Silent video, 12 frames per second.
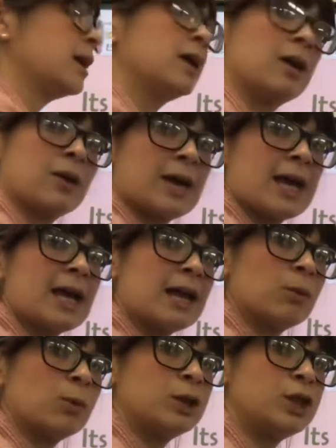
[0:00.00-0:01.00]
Okay, and
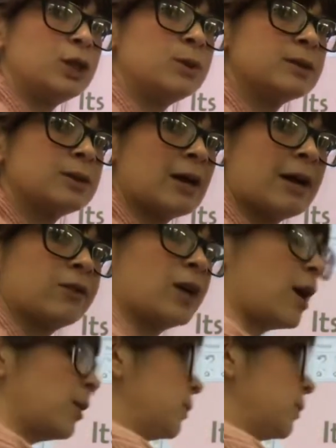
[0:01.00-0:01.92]
I want you to have a go.